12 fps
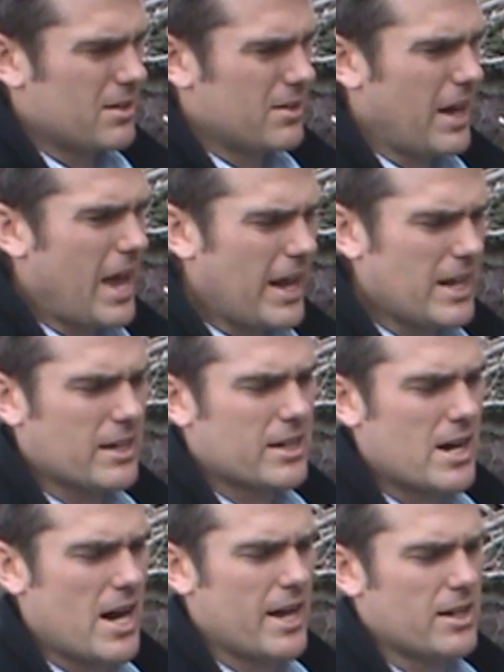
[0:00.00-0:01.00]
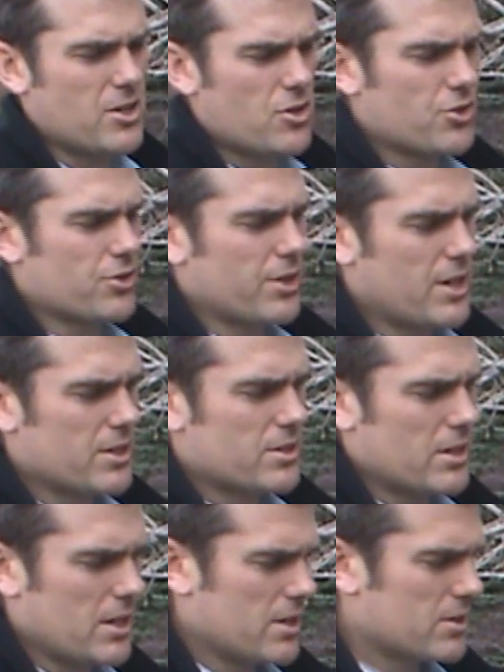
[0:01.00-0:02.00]
The heading cut usually
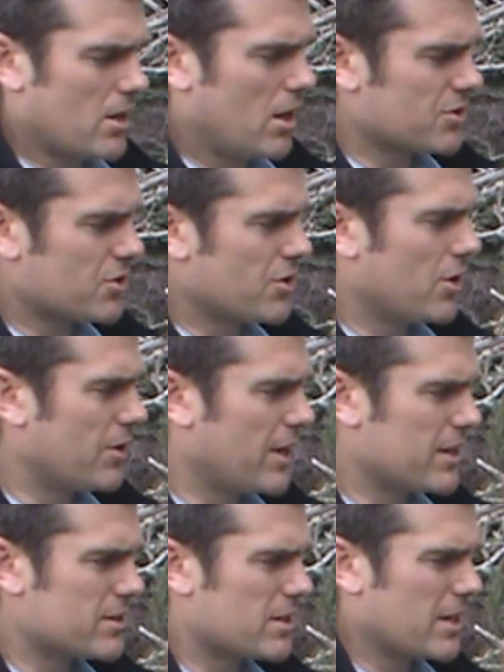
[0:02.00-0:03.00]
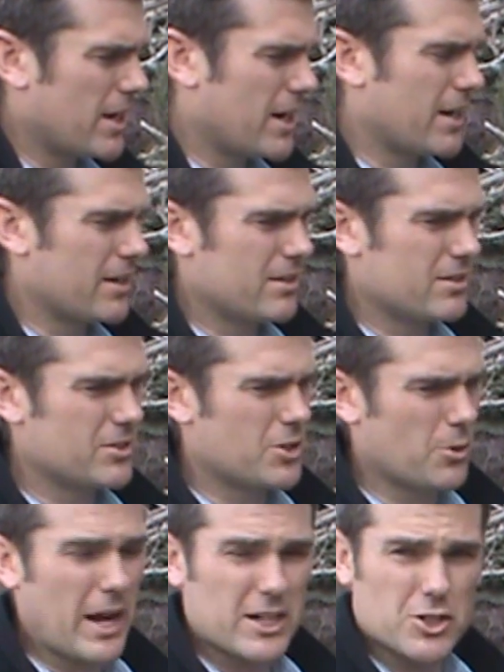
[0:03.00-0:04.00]
is also known as
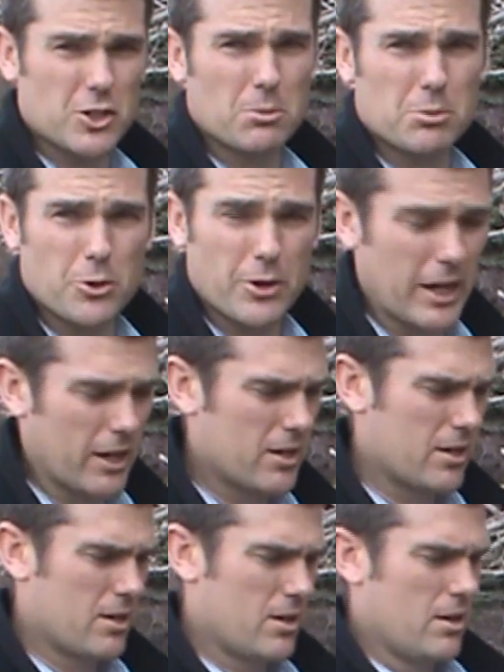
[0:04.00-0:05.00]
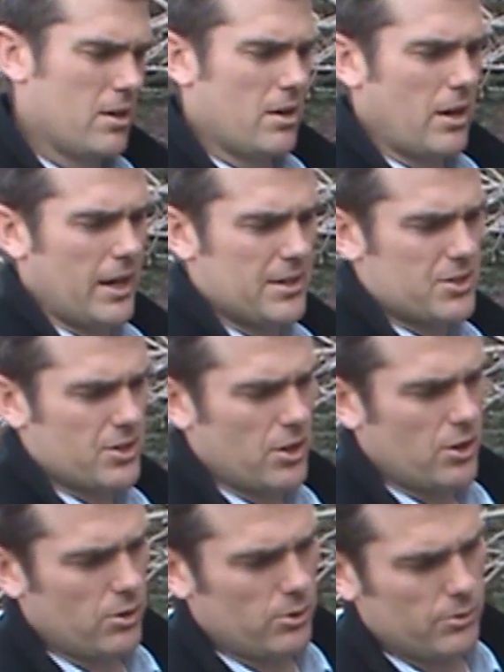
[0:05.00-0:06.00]
directional pruning. And
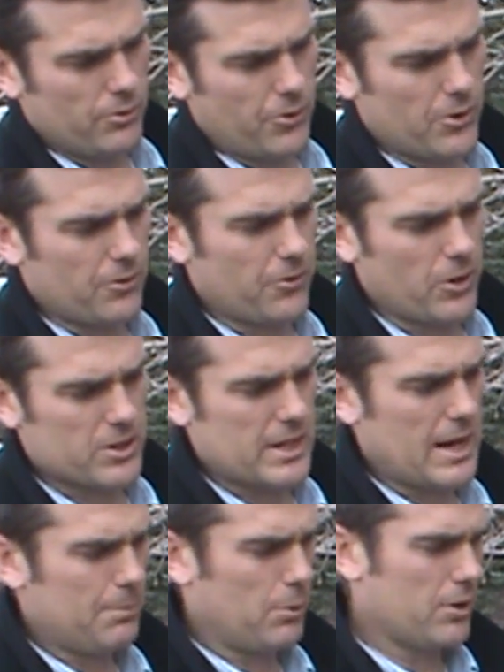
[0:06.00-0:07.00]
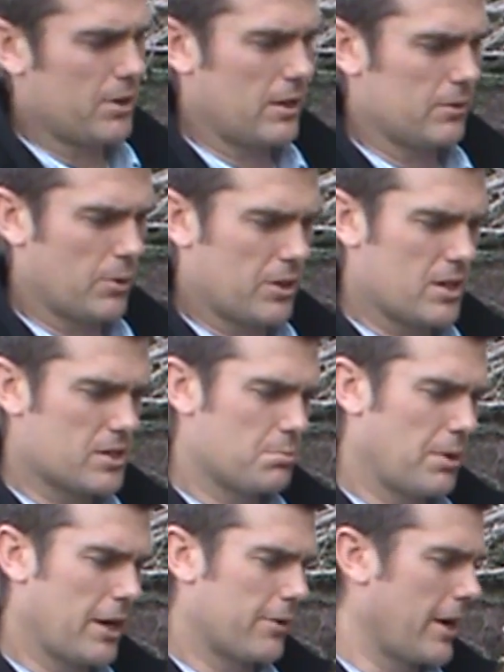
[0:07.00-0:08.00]
so for example, with this
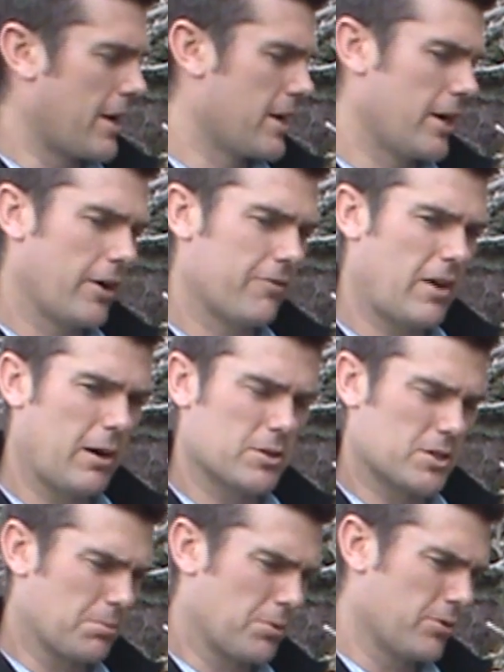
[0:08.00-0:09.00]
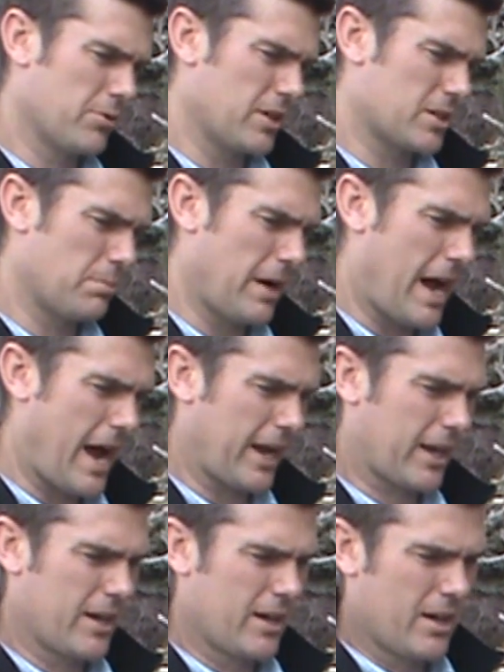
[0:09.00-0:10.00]
bud right here, if I was to prune this back,
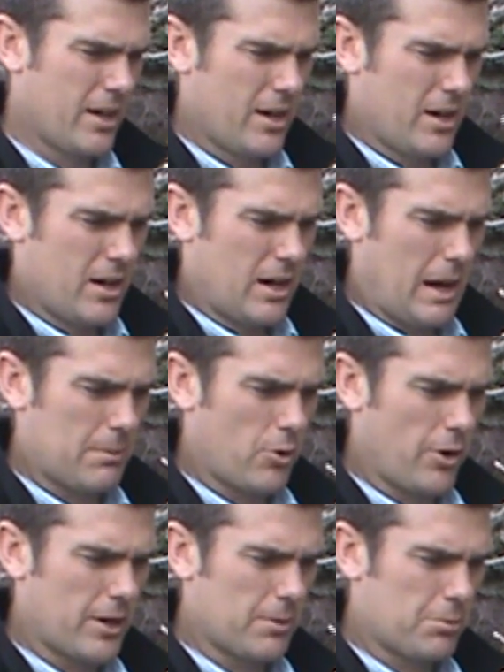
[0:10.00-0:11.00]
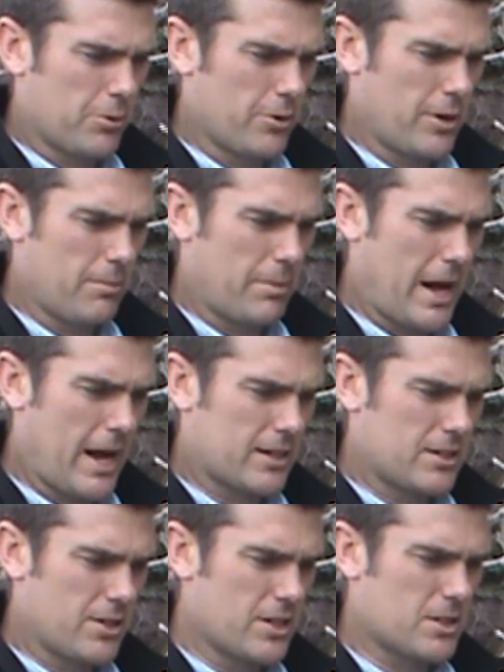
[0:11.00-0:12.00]
I'm going to prune it back
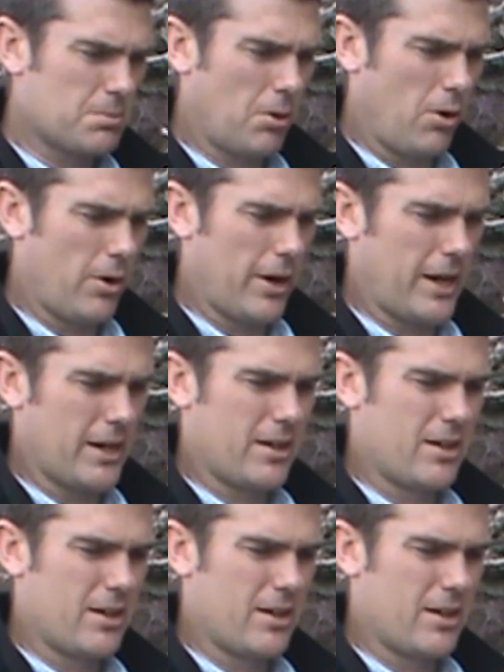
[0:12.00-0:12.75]
to this point